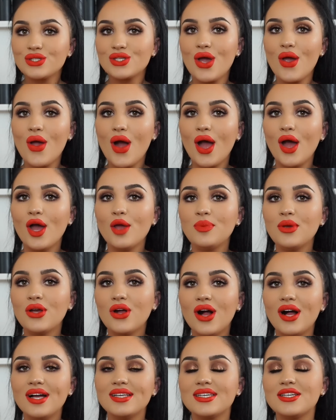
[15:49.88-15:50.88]
So I hope
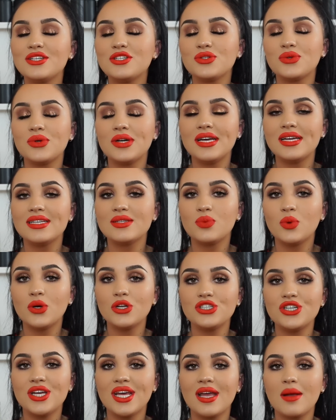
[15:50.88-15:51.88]
you guys enjoyed
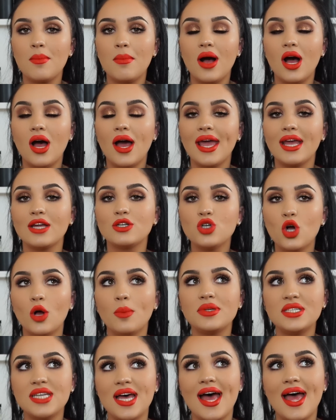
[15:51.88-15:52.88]
watching my
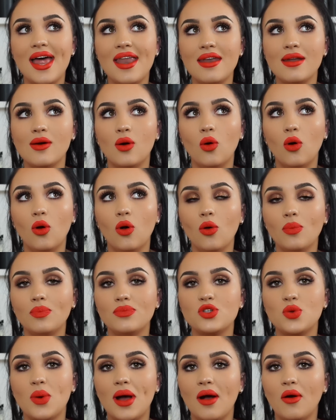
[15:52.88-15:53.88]
top 10
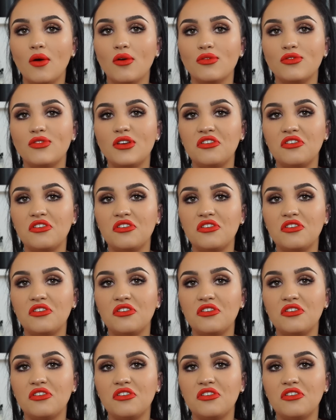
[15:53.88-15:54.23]
or 12,